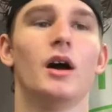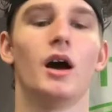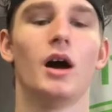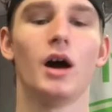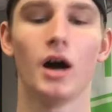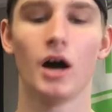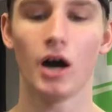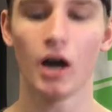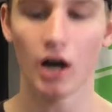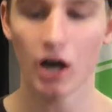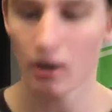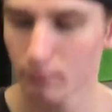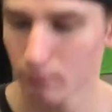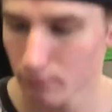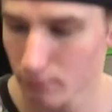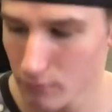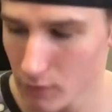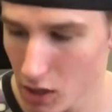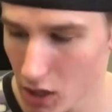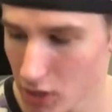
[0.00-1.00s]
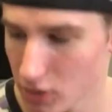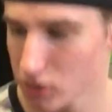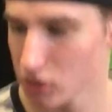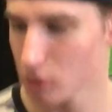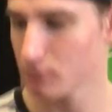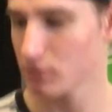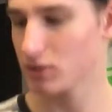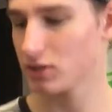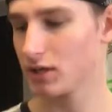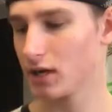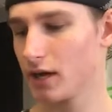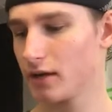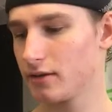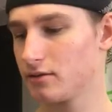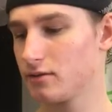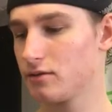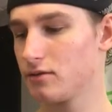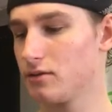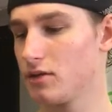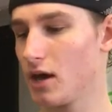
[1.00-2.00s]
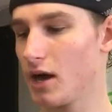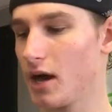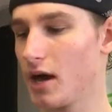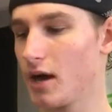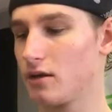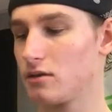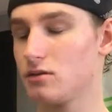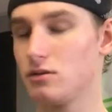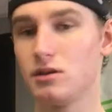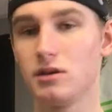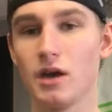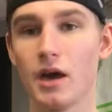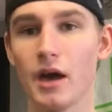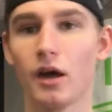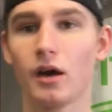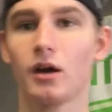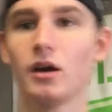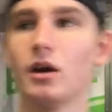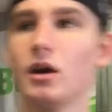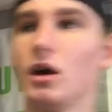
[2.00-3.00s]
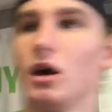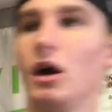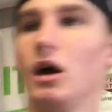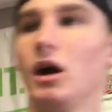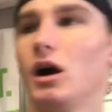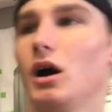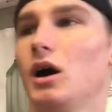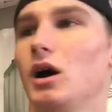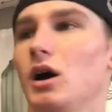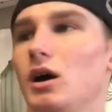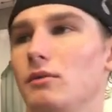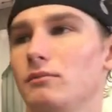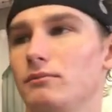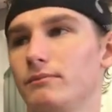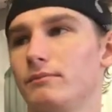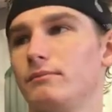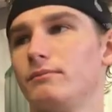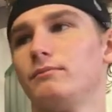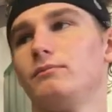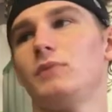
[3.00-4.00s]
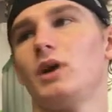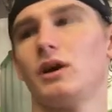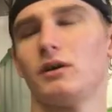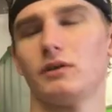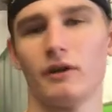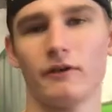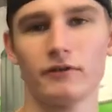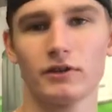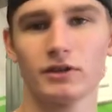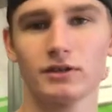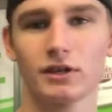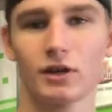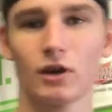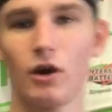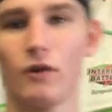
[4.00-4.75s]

Um, also, besides that, yeah, um, yeah, everything's like